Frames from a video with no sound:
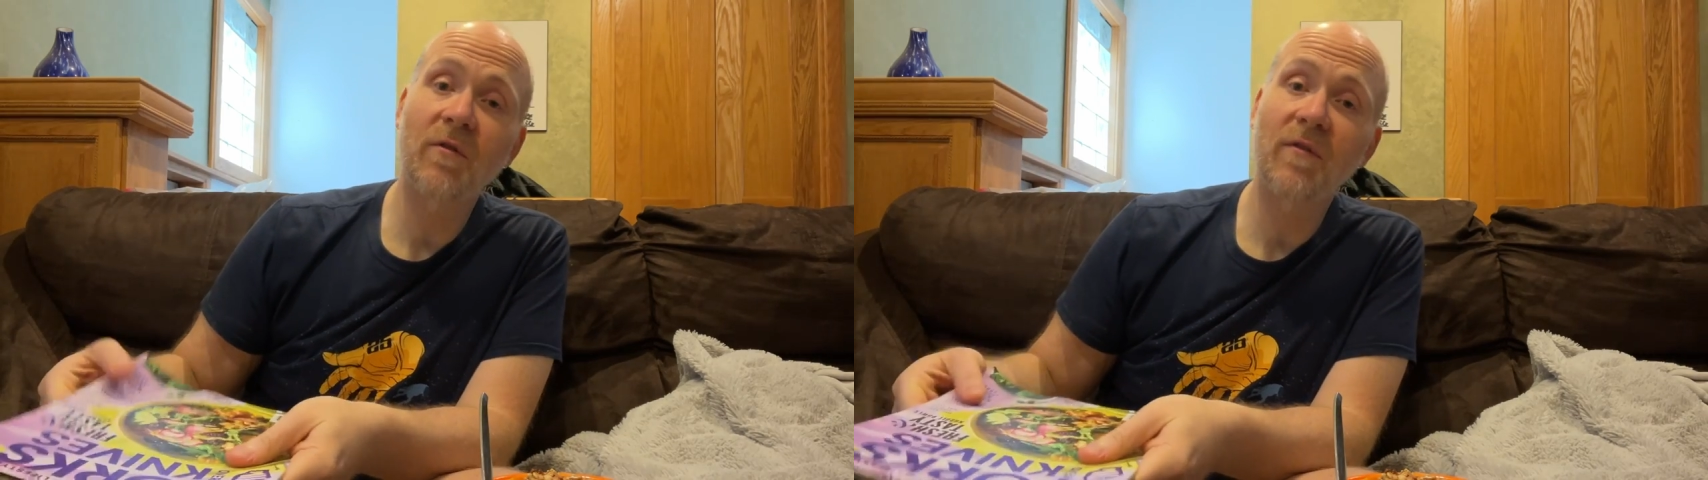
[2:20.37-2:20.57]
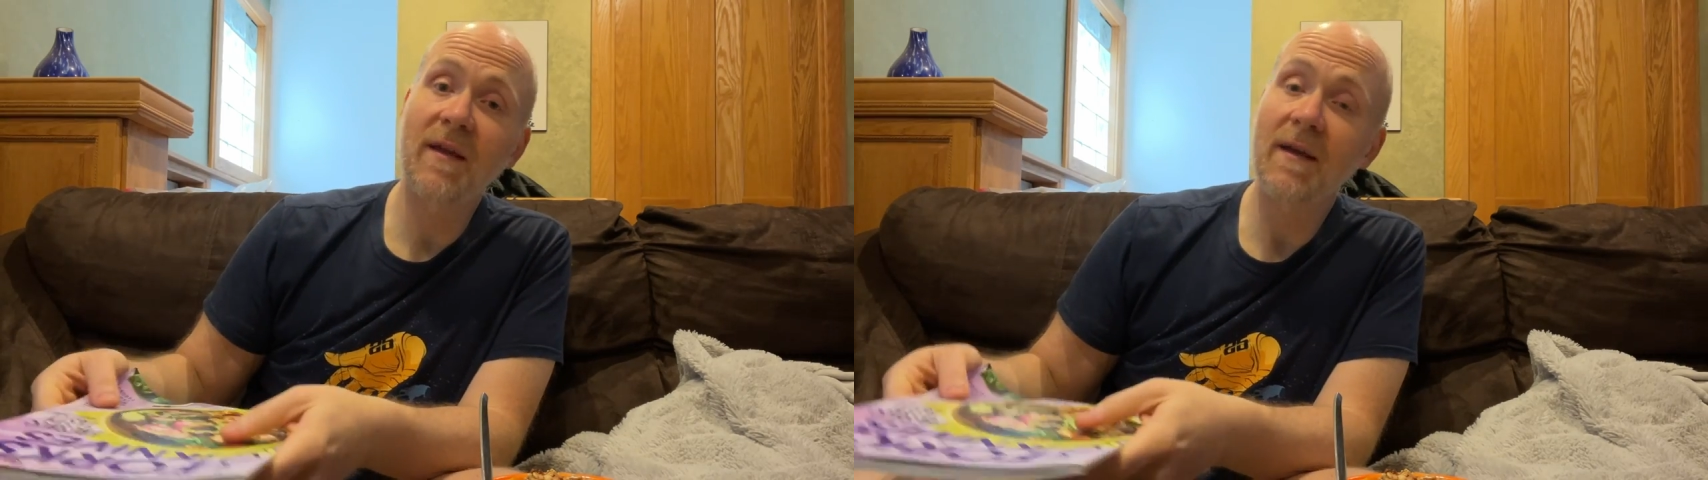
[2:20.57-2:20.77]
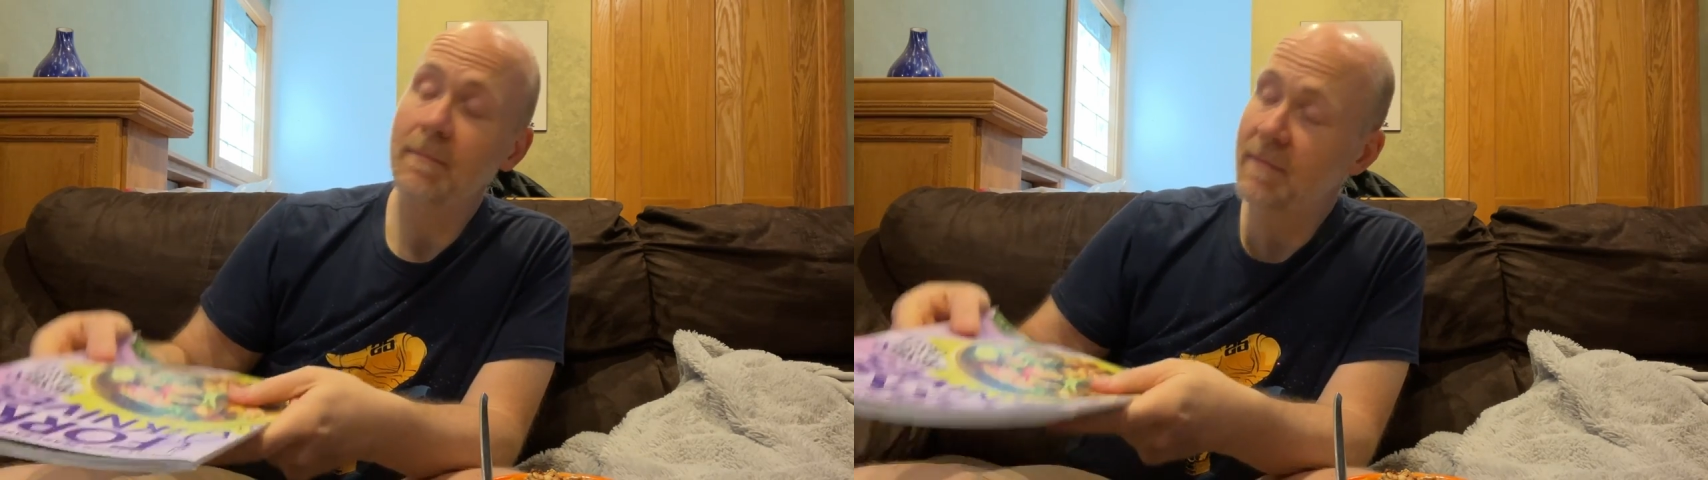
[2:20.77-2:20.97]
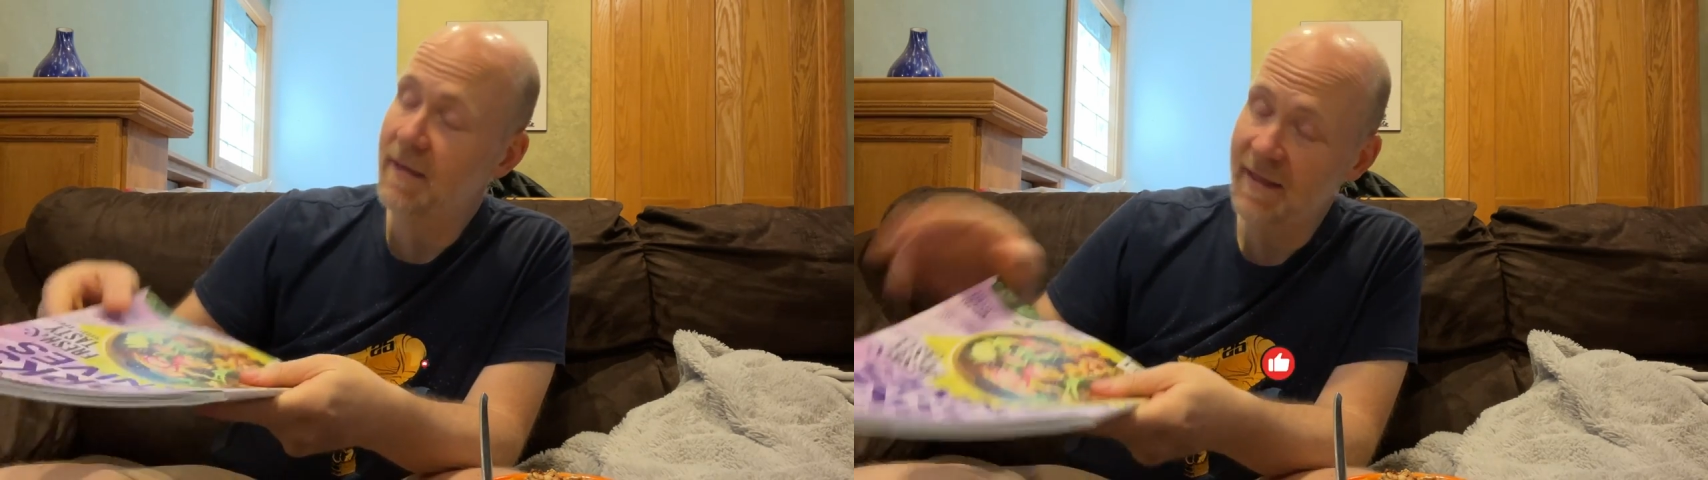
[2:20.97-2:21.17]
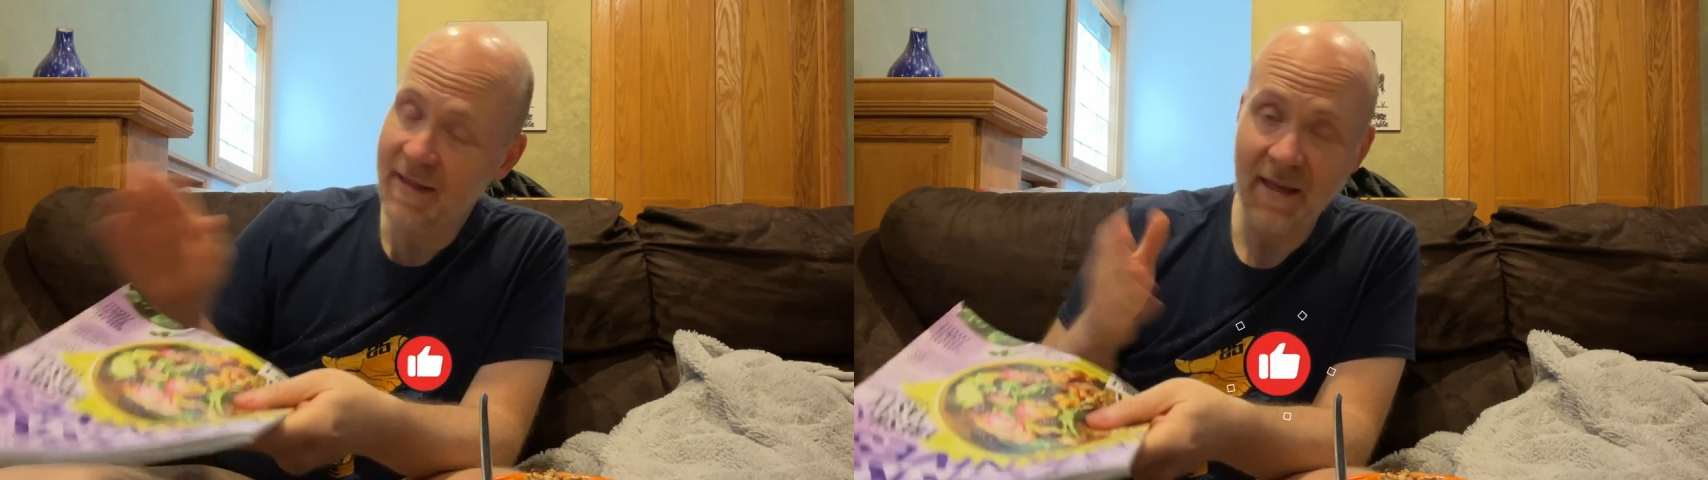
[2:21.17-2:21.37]
thing,
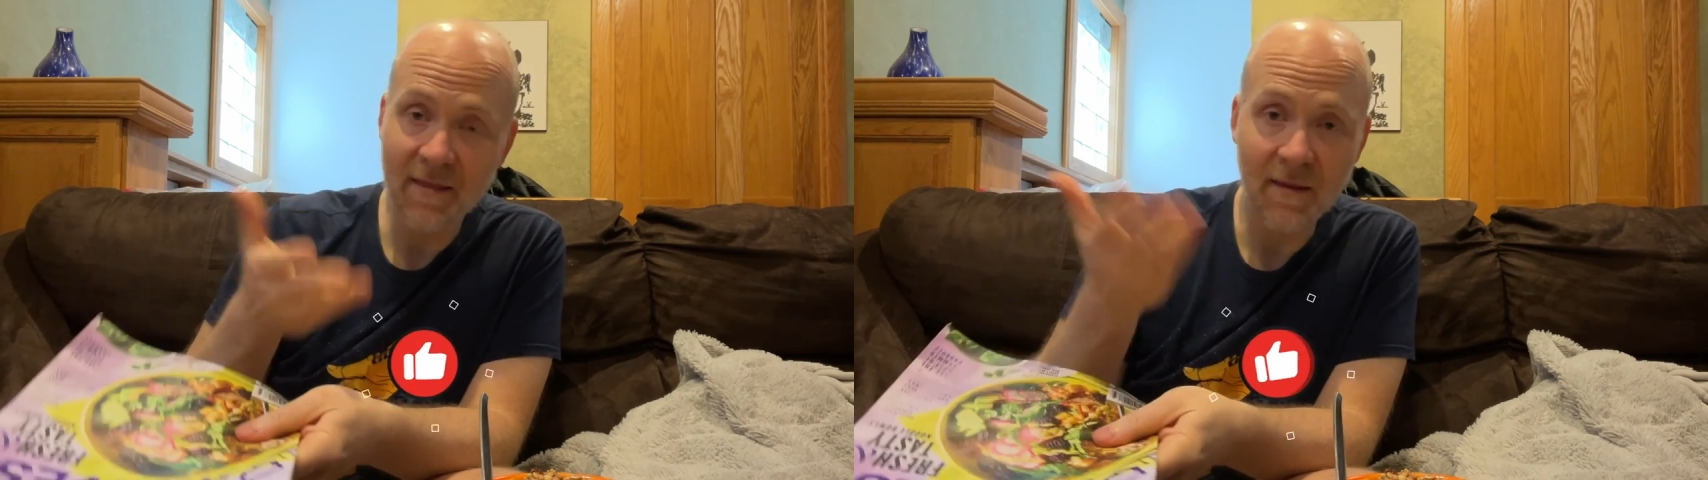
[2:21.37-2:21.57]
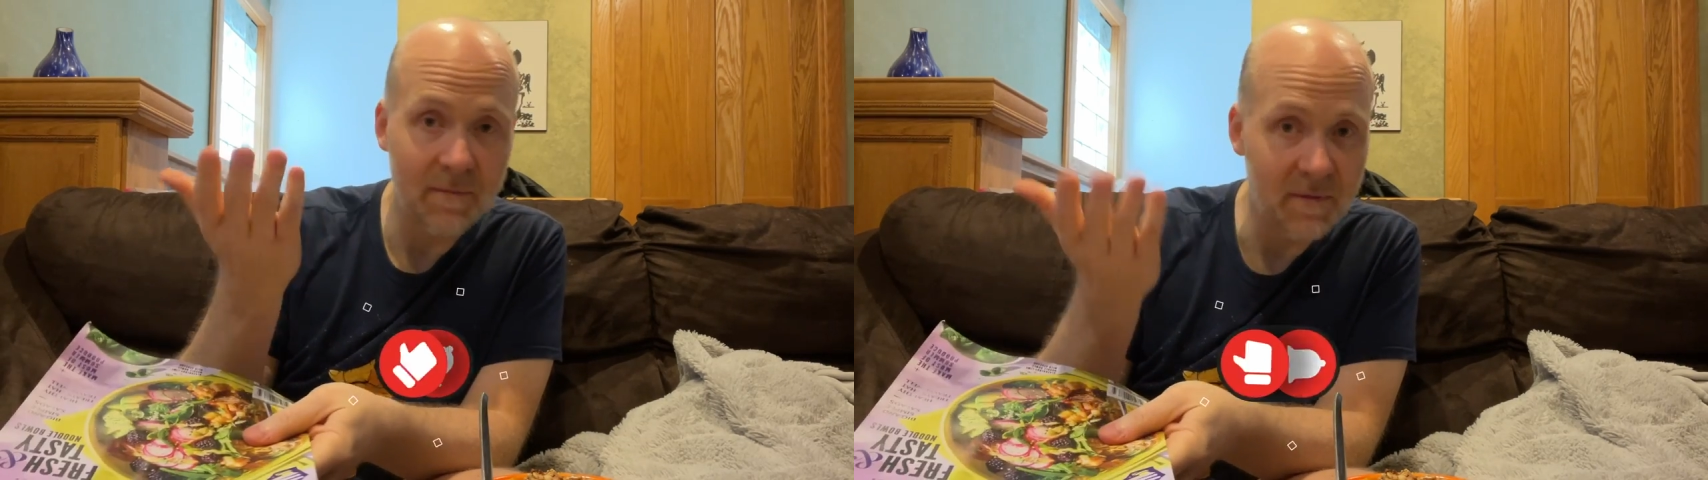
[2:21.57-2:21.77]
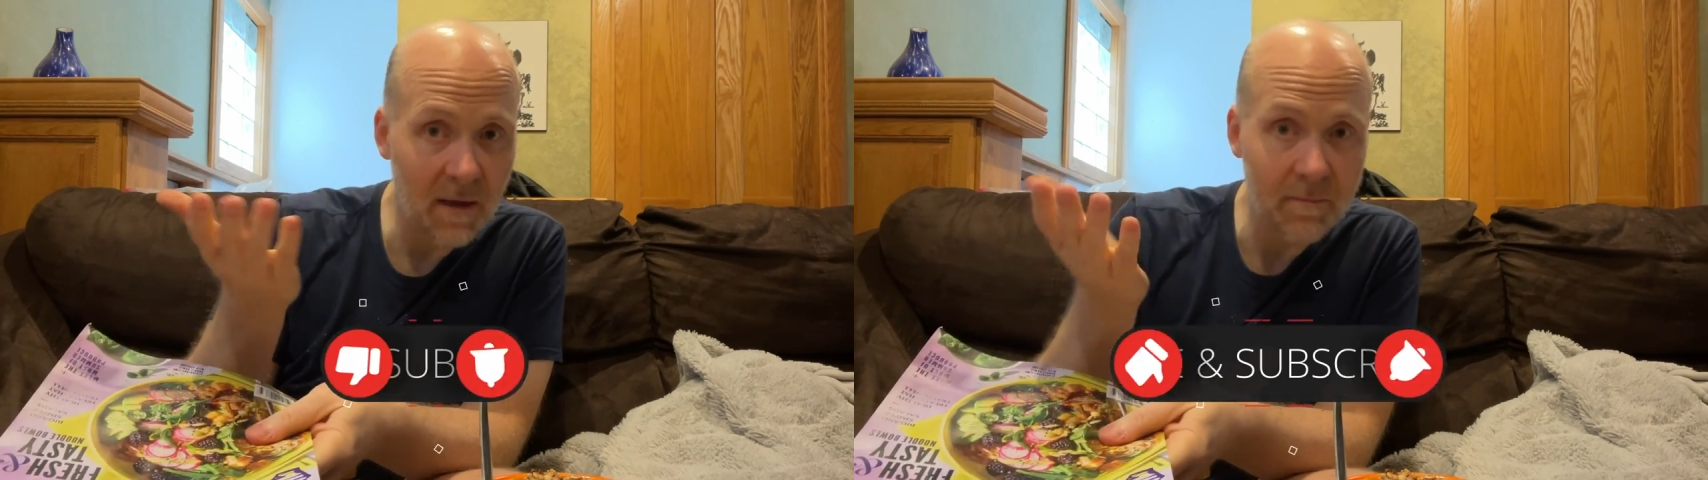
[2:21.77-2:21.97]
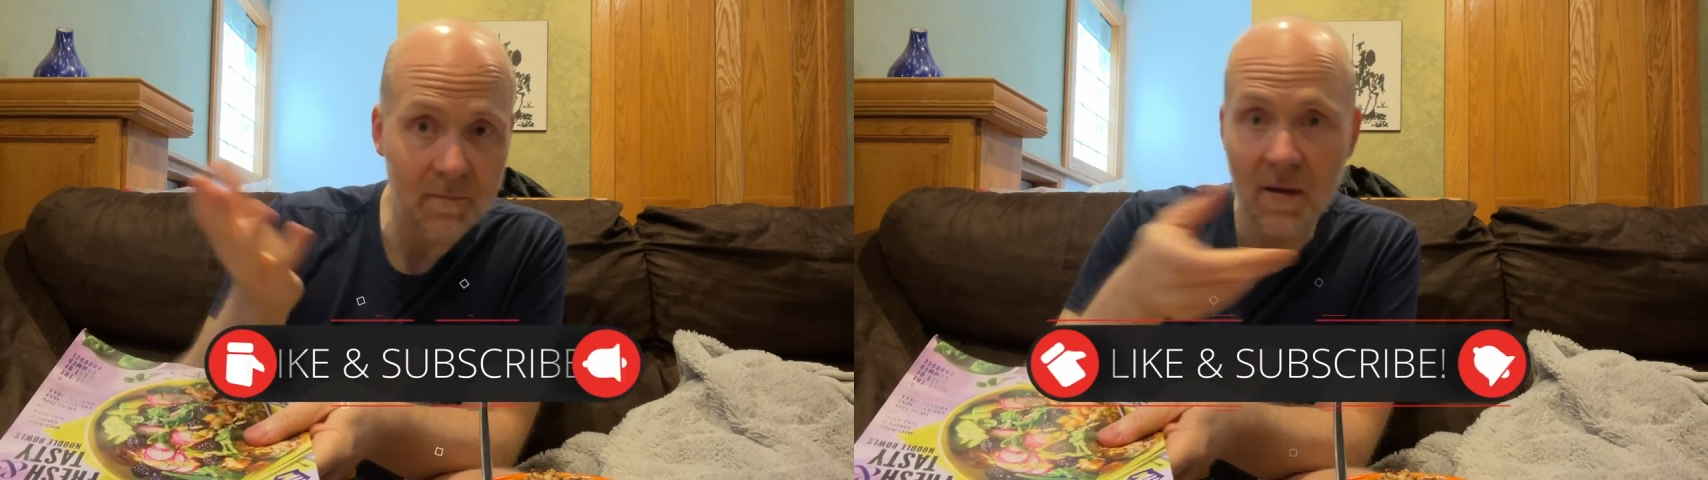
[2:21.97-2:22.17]
hit that thumbs up,